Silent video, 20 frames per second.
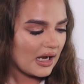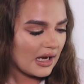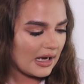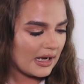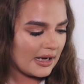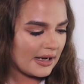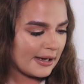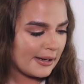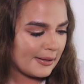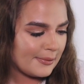
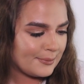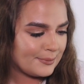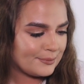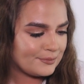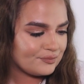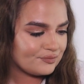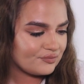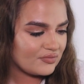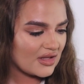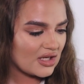
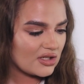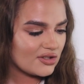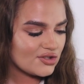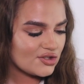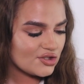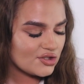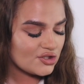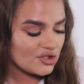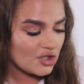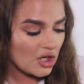Um,
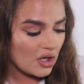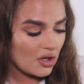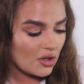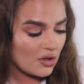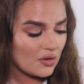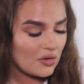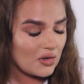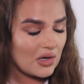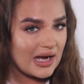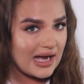
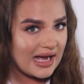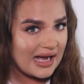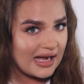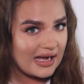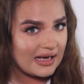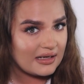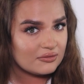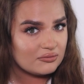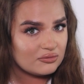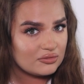So
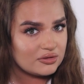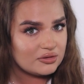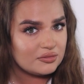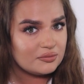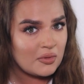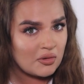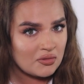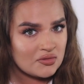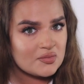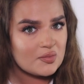I will
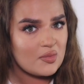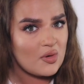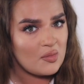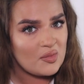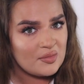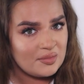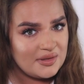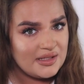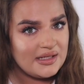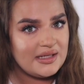most
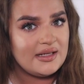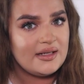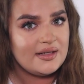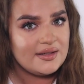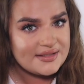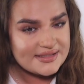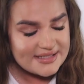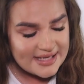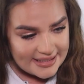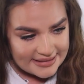
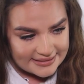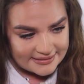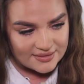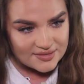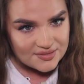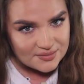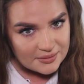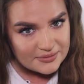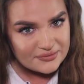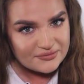probably take
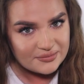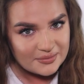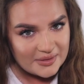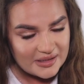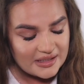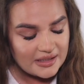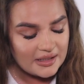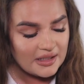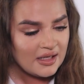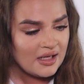this with
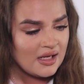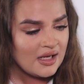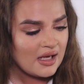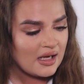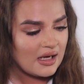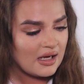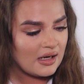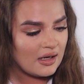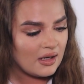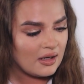me.
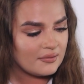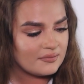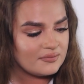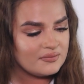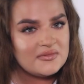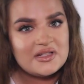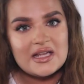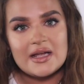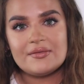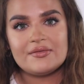
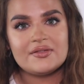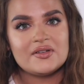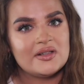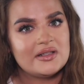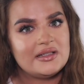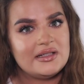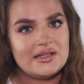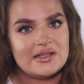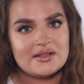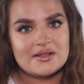Um,
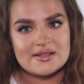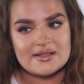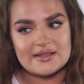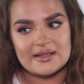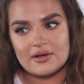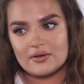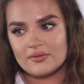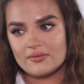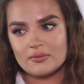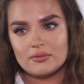definitely
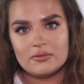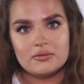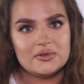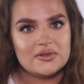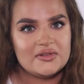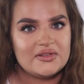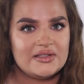instead of all the